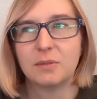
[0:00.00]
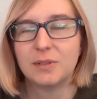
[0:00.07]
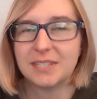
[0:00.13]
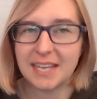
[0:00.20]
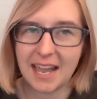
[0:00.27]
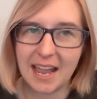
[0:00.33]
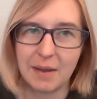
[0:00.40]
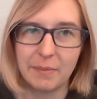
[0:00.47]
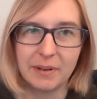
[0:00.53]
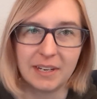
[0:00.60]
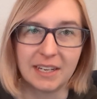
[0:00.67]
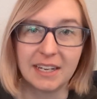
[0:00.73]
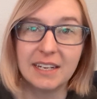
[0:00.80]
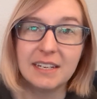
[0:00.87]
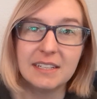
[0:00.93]
was
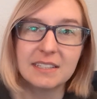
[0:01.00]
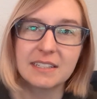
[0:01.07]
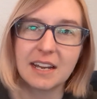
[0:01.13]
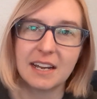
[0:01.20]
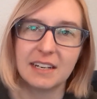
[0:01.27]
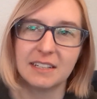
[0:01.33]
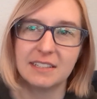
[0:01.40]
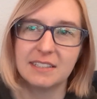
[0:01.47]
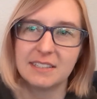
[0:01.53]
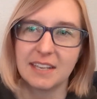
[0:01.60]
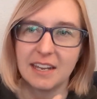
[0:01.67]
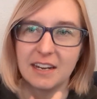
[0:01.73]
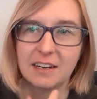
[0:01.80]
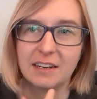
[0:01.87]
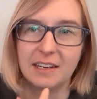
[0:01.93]
happening, it is kind of
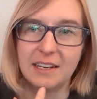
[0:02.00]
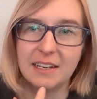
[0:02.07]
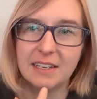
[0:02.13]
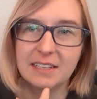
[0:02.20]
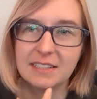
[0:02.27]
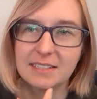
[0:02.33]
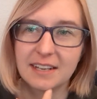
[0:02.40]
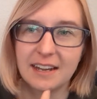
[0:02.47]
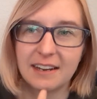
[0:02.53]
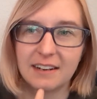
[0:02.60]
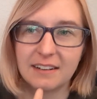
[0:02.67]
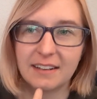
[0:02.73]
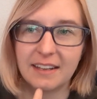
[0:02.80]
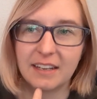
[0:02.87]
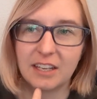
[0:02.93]
scary. It is kind
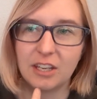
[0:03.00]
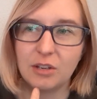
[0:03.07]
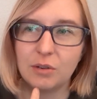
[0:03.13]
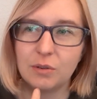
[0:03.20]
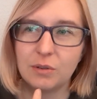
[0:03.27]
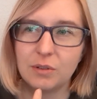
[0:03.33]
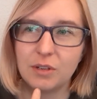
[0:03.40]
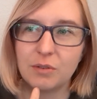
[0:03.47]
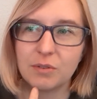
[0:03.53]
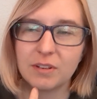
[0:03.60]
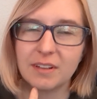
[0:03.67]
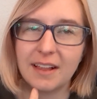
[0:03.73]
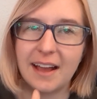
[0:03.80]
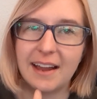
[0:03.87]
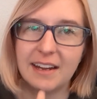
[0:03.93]
of like you, you
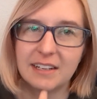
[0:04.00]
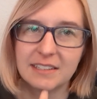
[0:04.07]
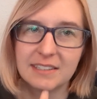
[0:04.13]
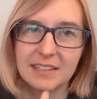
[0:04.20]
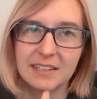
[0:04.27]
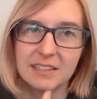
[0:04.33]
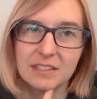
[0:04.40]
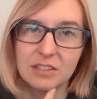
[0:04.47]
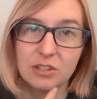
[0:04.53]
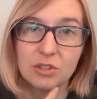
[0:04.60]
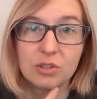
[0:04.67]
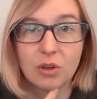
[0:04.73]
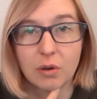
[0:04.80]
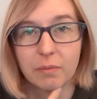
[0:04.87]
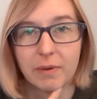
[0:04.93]
rely on senses
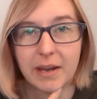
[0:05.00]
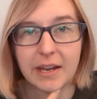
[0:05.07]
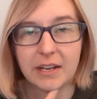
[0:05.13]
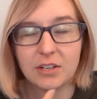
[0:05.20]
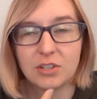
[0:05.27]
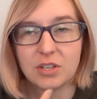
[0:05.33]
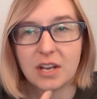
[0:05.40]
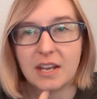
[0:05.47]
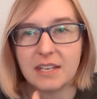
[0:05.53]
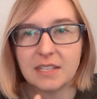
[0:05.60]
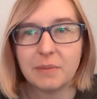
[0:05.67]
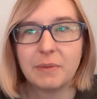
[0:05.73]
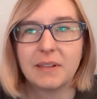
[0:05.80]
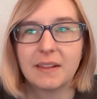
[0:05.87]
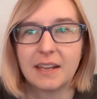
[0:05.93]
so much.
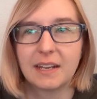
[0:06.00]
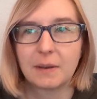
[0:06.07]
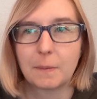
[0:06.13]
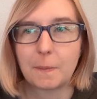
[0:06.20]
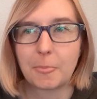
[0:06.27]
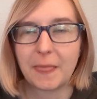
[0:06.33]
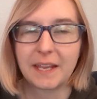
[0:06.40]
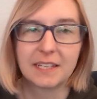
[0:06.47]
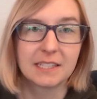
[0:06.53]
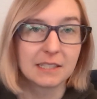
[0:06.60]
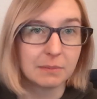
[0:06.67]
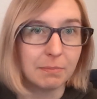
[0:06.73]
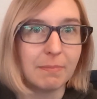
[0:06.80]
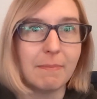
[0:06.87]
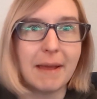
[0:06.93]
Something like, like
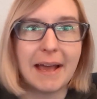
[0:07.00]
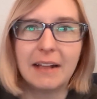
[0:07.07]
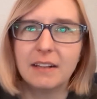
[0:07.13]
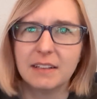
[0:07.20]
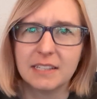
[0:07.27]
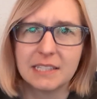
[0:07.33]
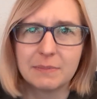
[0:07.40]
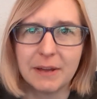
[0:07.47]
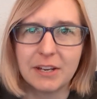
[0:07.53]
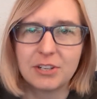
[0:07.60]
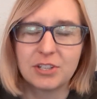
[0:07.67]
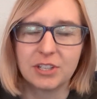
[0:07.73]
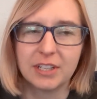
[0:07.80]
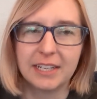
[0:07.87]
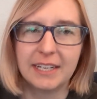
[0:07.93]
smell
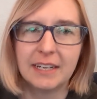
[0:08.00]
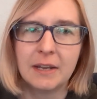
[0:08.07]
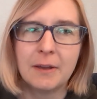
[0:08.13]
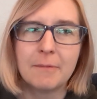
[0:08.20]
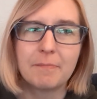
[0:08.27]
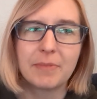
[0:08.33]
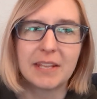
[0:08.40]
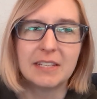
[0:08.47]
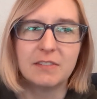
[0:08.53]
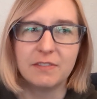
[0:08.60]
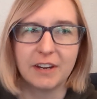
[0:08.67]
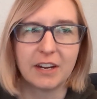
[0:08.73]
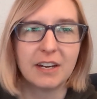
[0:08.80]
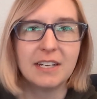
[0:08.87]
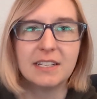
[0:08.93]
especially. It's
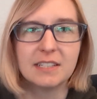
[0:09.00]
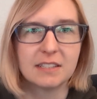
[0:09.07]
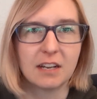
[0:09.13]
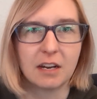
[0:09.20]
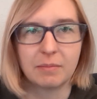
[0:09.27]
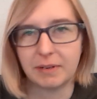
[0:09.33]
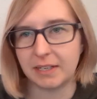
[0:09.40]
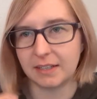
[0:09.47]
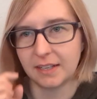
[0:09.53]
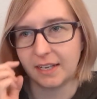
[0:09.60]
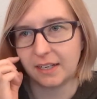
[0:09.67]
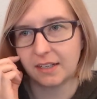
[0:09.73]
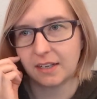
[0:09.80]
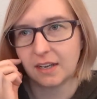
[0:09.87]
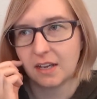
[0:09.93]
very disarming.
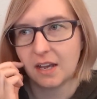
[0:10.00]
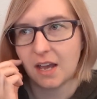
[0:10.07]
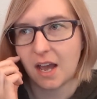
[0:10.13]
Like